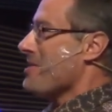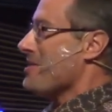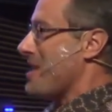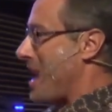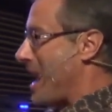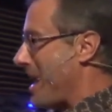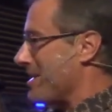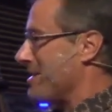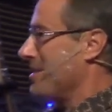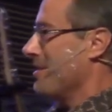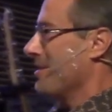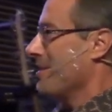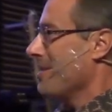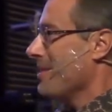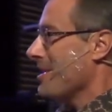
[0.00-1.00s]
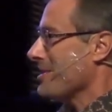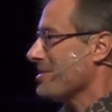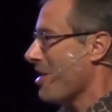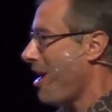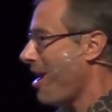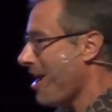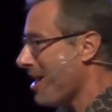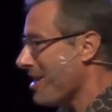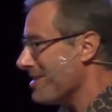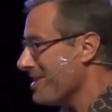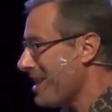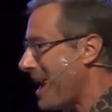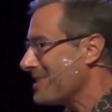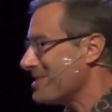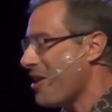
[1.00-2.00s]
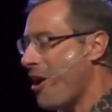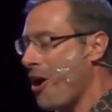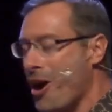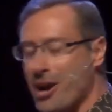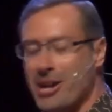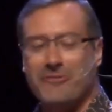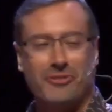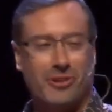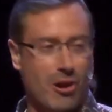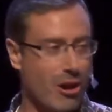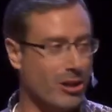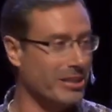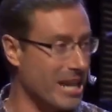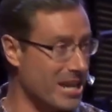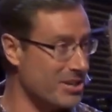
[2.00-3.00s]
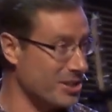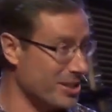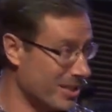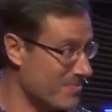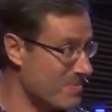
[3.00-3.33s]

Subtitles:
that God has a heart for all nations?